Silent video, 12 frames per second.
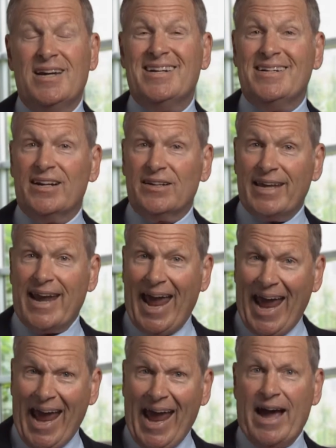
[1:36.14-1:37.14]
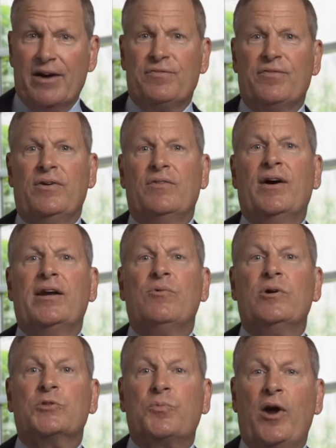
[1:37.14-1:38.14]
Nearly half of
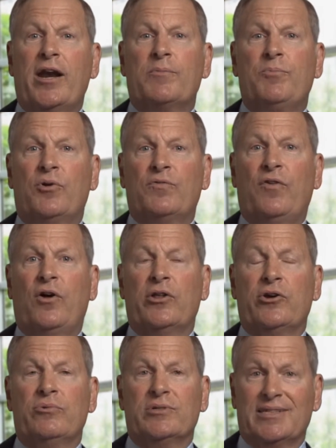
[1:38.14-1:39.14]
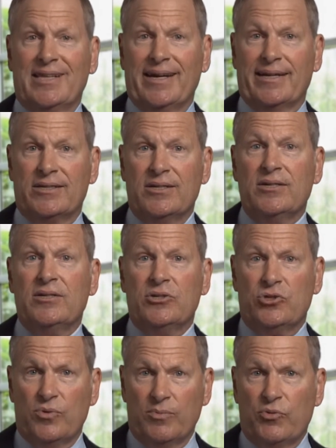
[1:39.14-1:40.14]
Honeywell's product portfolio is linked
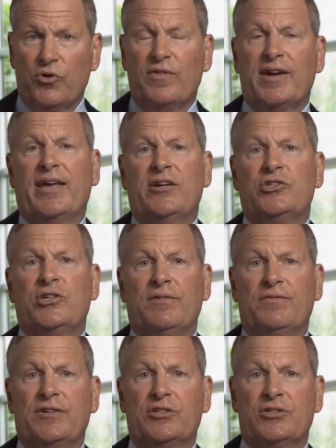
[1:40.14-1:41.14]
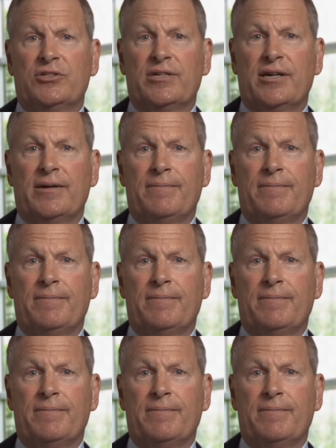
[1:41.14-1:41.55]
to improving energy efficiency.